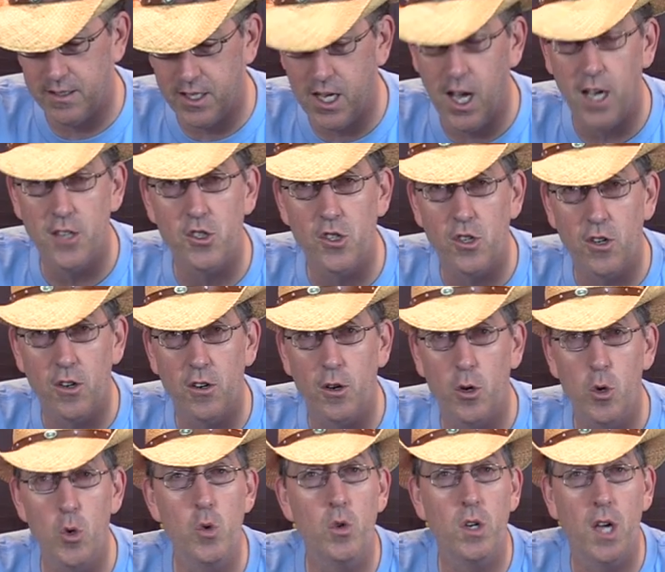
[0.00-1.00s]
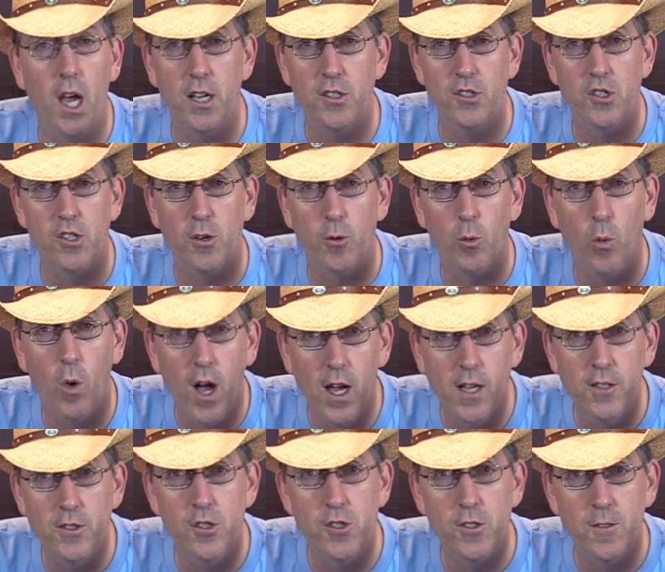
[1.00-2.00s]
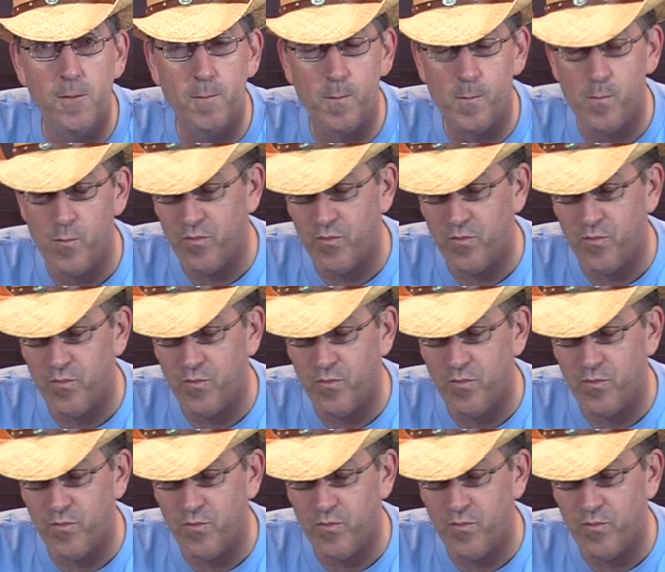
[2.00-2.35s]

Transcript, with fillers: Custer, who Custer was,